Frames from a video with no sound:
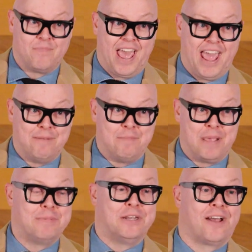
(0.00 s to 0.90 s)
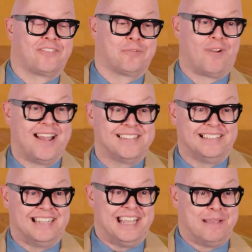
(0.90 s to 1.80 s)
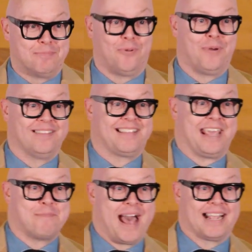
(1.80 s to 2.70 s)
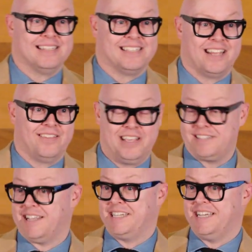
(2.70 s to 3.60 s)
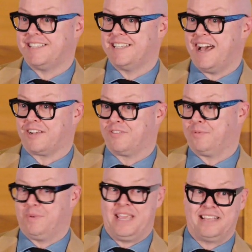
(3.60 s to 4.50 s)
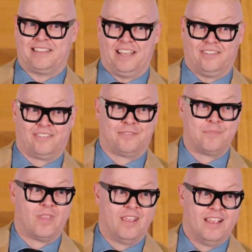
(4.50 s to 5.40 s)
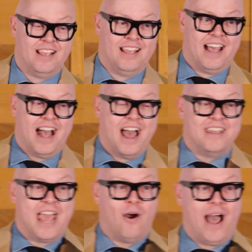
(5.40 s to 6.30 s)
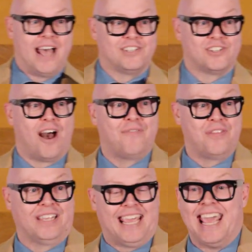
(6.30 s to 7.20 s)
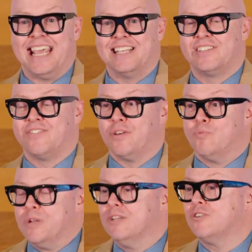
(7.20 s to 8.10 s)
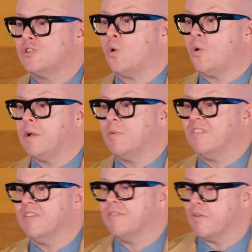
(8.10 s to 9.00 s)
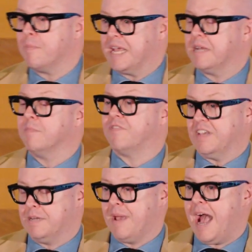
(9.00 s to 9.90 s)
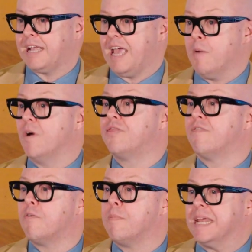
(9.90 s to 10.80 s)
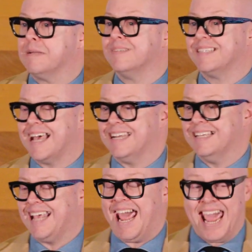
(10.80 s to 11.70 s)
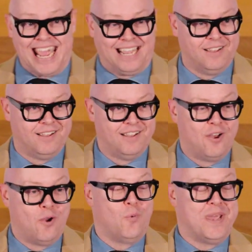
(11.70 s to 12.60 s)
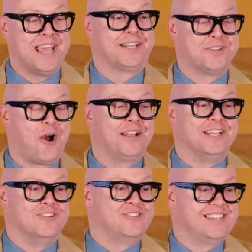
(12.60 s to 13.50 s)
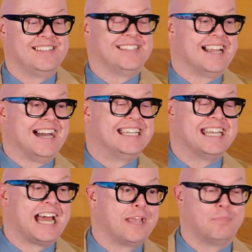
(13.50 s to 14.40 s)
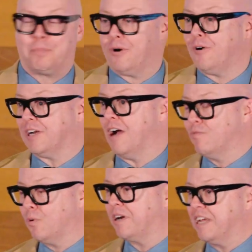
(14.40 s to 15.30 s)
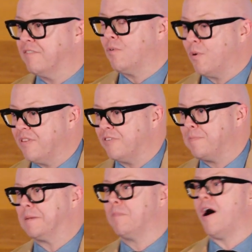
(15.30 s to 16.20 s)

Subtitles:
And maybe not surprisingly, employees came back and said, this idea sucks, we hate this. Now, as is often the case, the real story was in the verbatim feedback. And what the verbatim said is, hey, we acknowledge this is an undeniable perk of working for this big